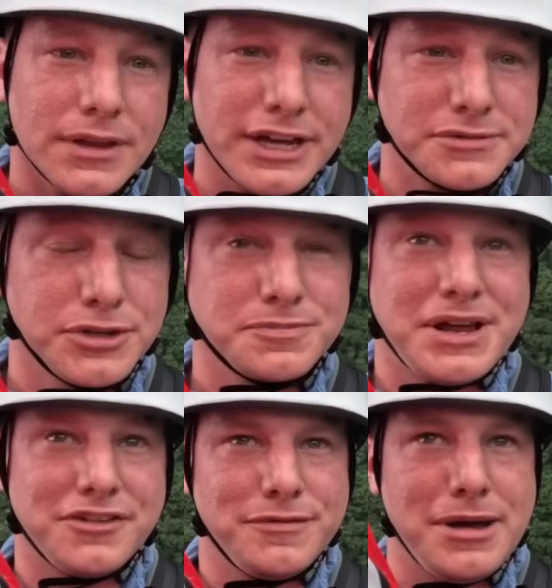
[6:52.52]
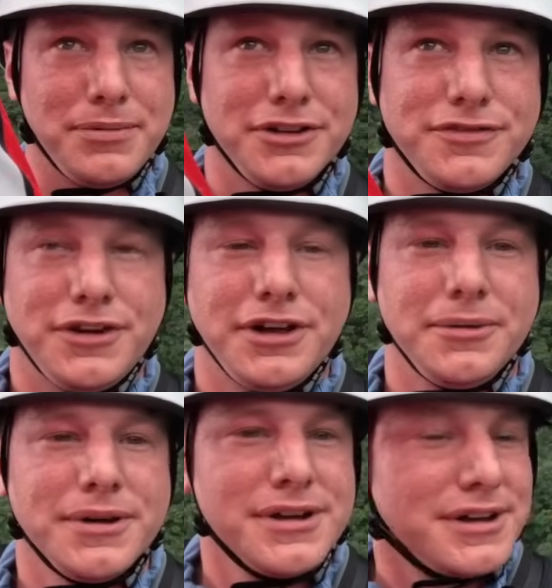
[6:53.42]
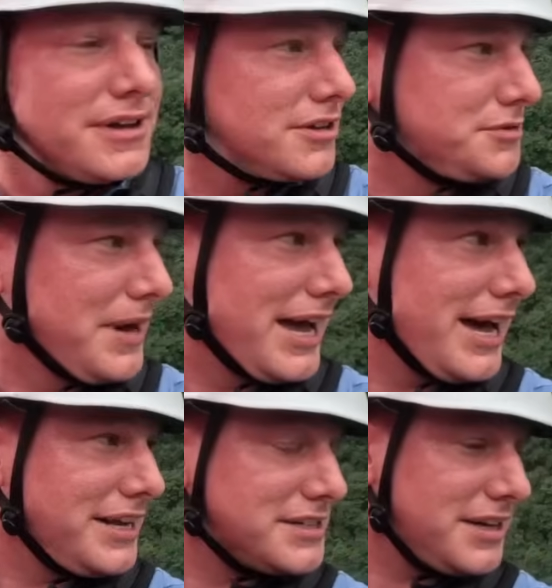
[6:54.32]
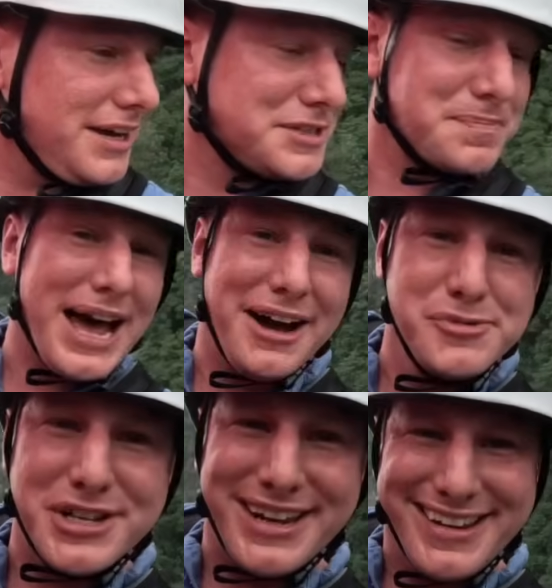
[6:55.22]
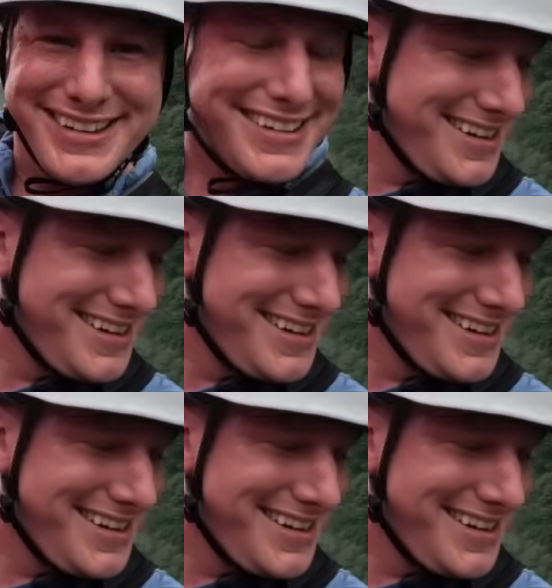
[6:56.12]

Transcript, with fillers: that's much better for my blood flow because my head is pounding.